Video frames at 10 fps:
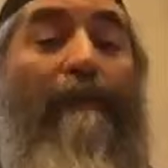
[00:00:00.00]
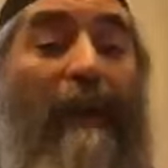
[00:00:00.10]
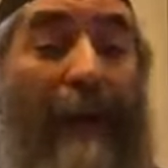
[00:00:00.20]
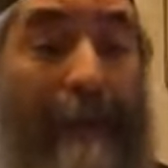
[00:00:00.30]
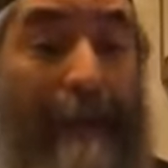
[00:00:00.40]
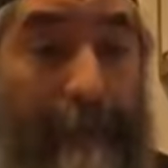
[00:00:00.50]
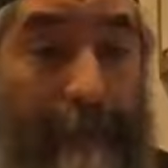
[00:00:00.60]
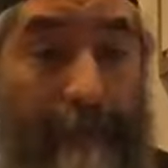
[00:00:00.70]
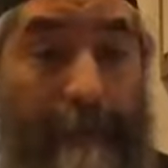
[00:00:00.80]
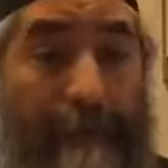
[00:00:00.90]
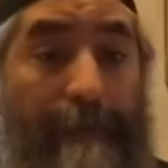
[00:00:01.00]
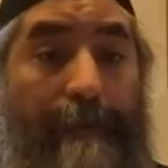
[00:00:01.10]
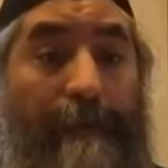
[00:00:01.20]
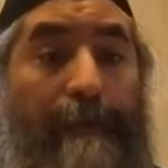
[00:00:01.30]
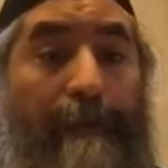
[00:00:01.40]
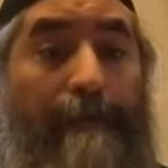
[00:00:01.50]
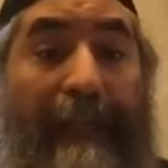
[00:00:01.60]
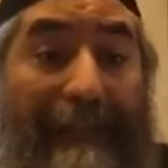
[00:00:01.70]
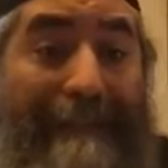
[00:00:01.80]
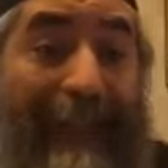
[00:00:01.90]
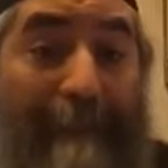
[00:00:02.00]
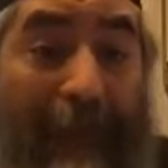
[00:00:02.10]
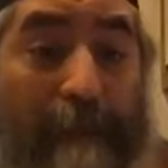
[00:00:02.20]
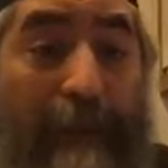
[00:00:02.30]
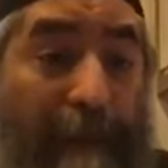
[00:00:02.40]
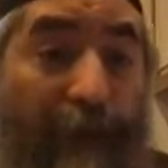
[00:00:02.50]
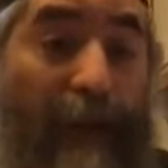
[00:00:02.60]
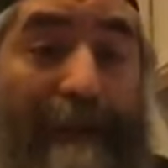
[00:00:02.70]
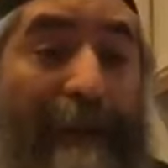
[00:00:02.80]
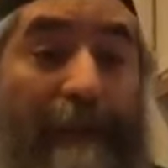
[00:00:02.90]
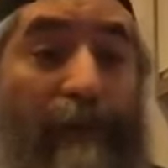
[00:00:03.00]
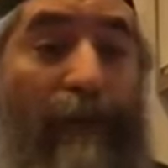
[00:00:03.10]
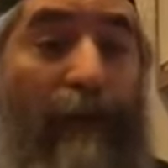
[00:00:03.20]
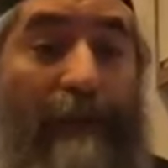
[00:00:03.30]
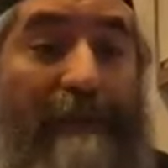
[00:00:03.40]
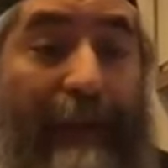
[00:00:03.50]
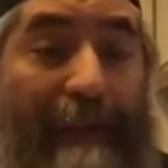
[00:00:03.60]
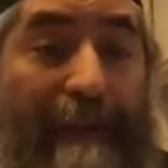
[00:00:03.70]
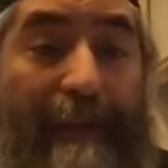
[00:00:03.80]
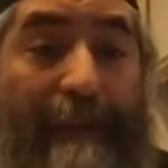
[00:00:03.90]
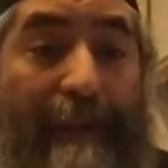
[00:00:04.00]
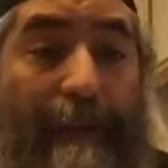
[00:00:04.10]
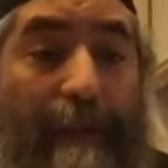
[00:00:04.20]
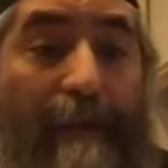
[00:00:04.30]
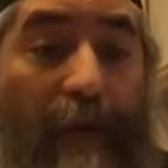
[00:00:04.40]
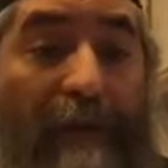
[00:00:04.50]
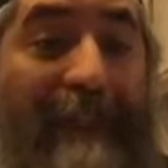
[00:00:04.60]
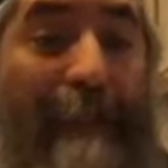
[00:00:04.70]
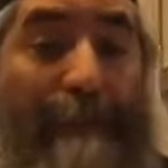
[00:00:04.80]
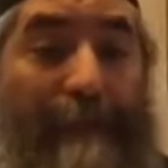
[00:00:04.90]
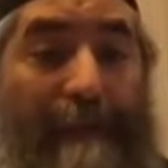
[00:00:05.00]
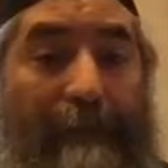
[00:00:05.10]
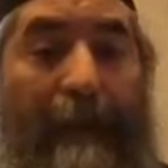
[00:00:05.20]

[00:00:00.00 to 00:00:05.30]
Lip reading: a guy, you know, shamayim, it falls like you don't understand, like no steps.